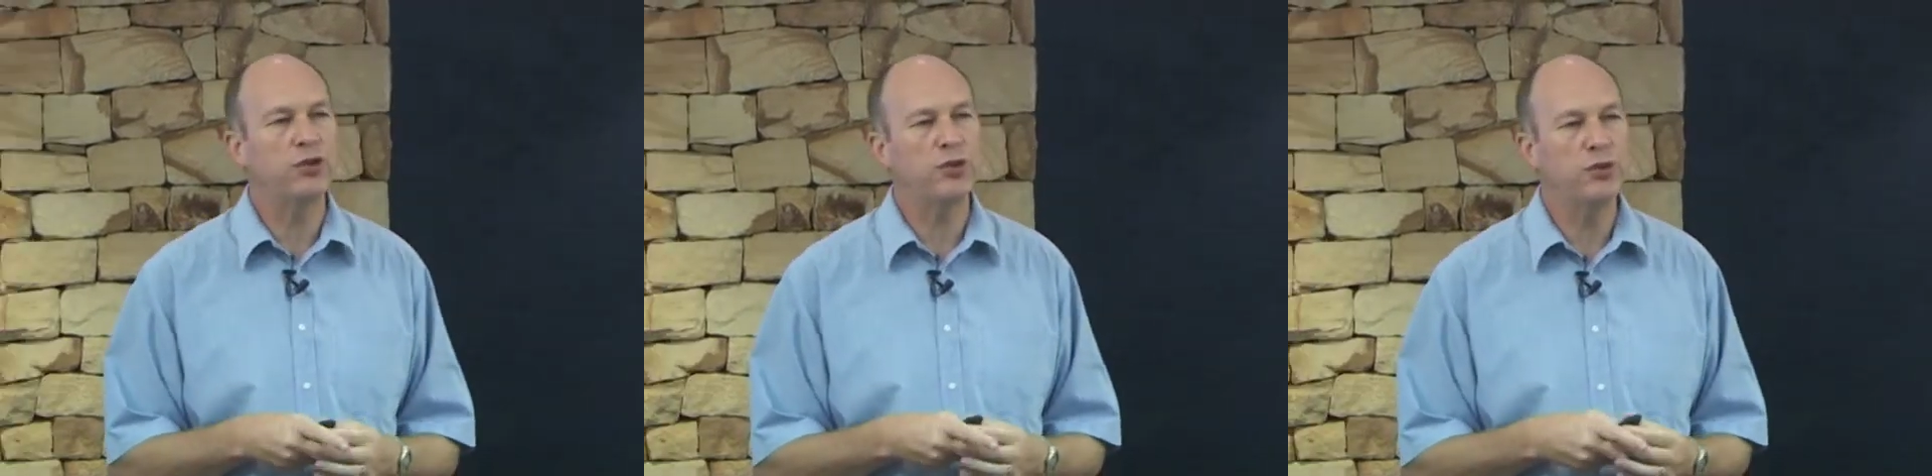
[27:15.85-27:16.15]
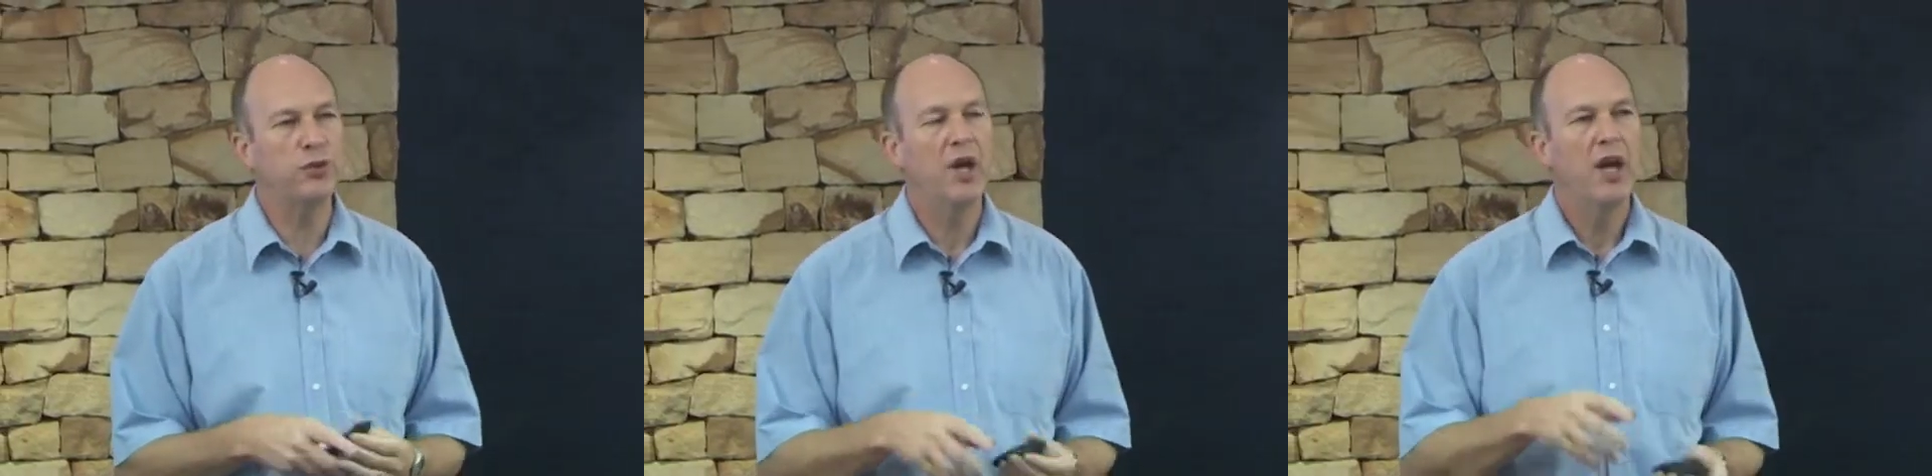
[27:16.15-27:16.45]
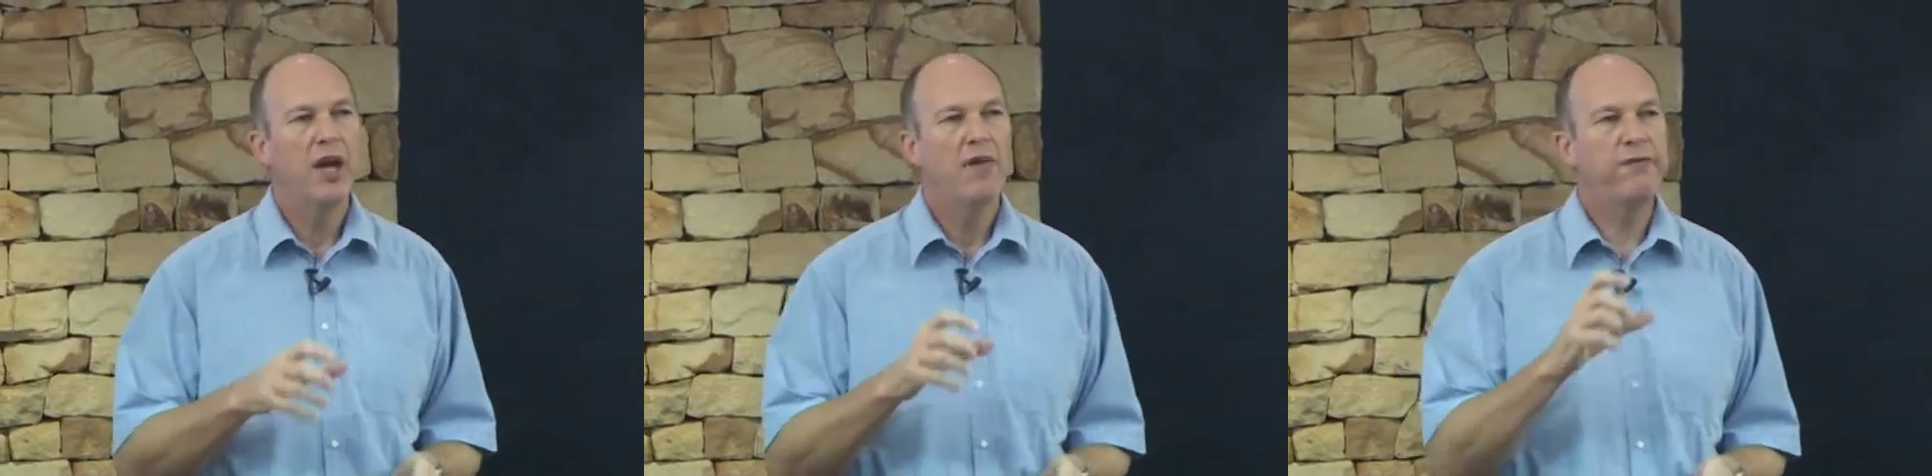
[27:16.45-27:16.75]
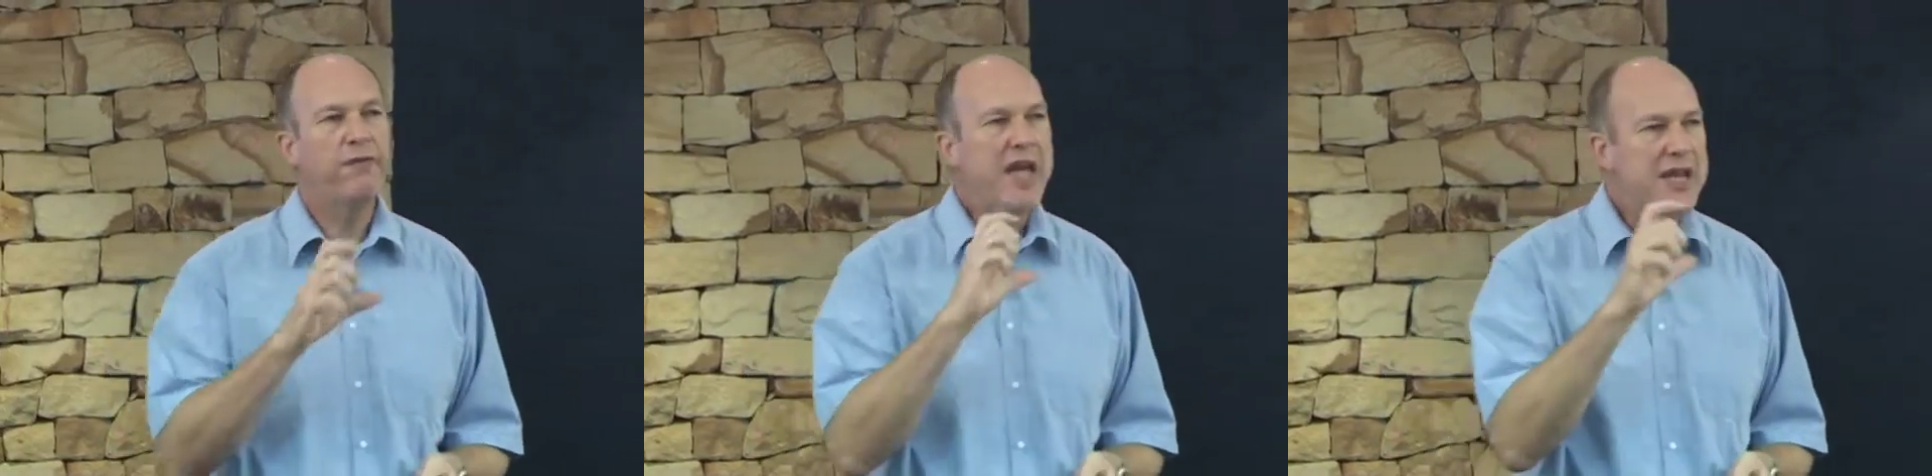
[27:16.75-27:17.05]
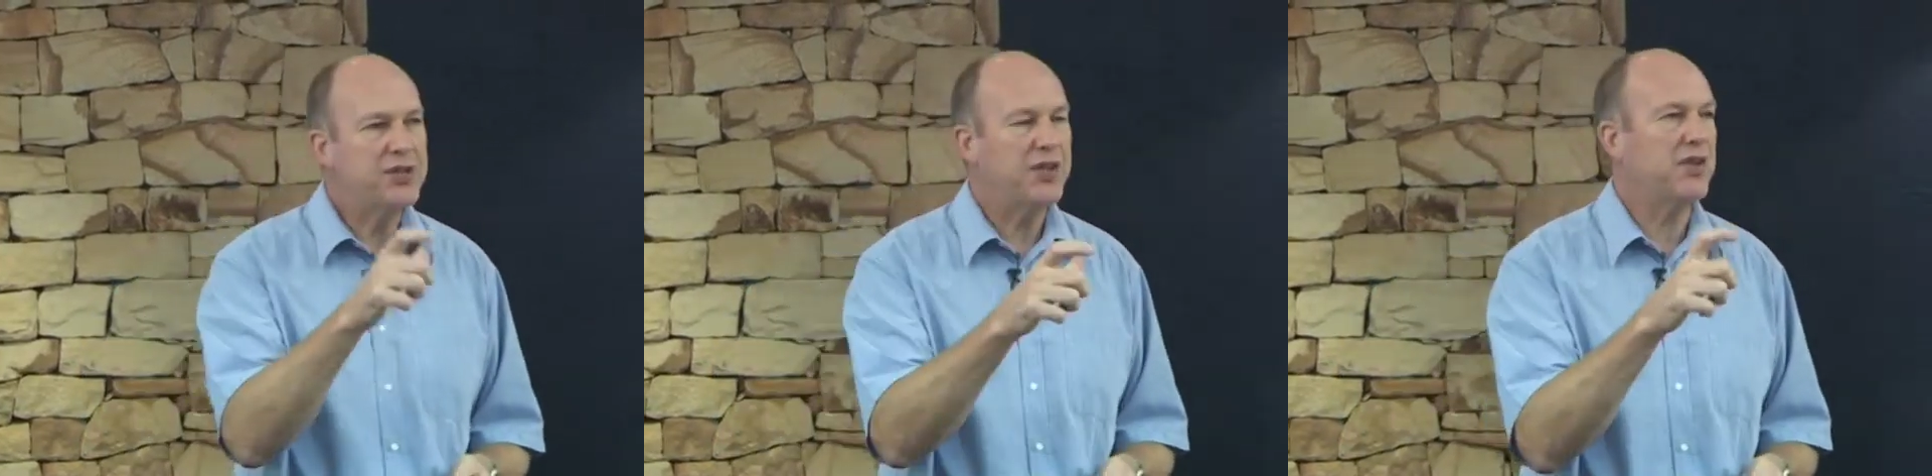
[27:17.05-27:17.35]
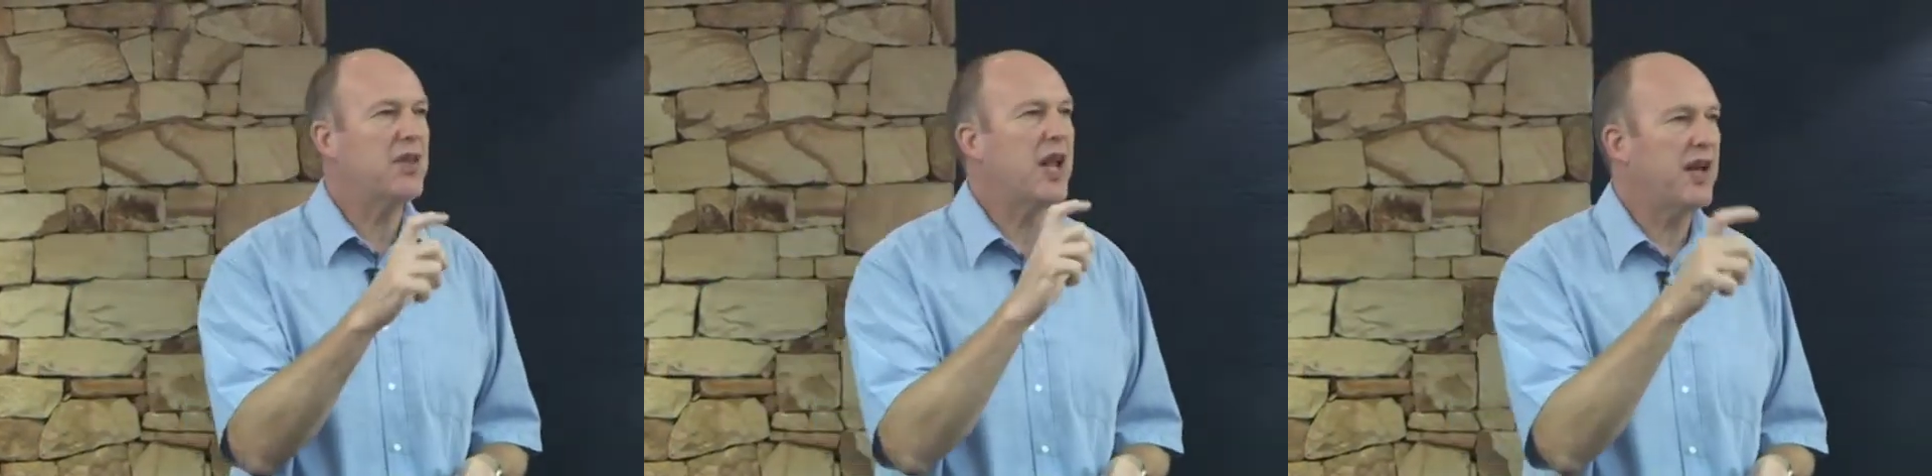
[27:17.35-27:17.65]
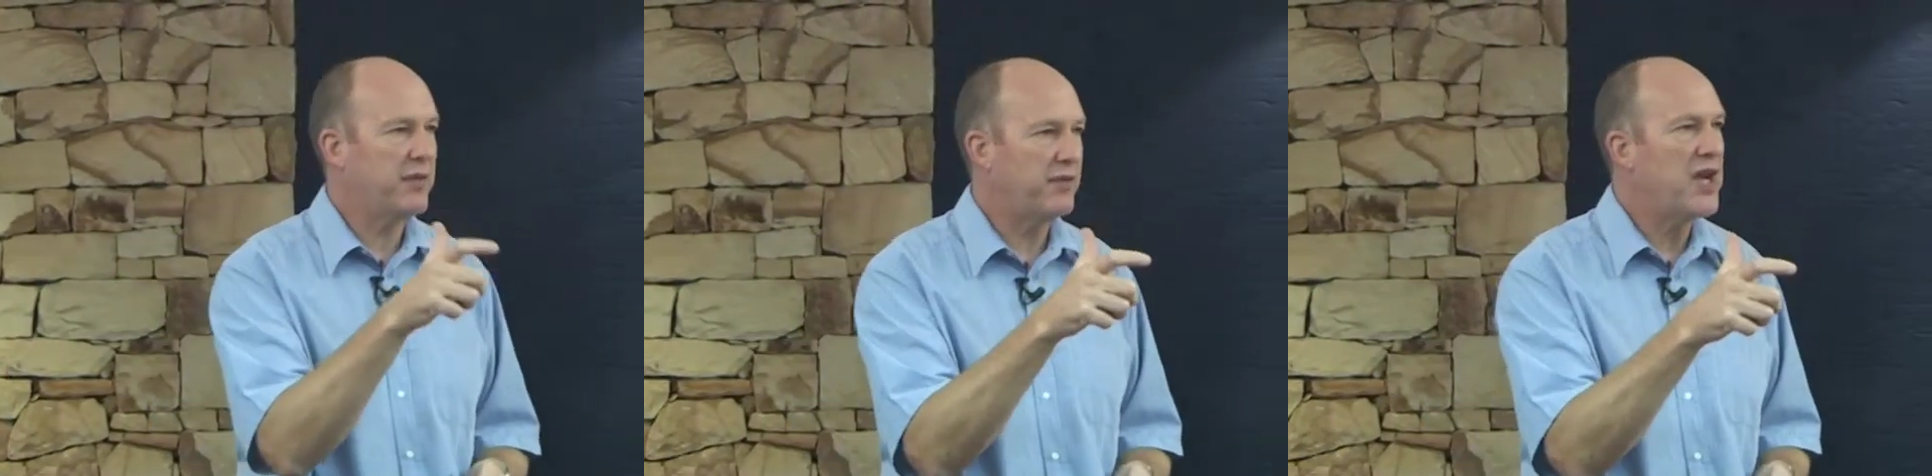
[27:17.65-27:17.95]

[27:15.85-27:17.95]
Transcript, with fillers: two phases in the life of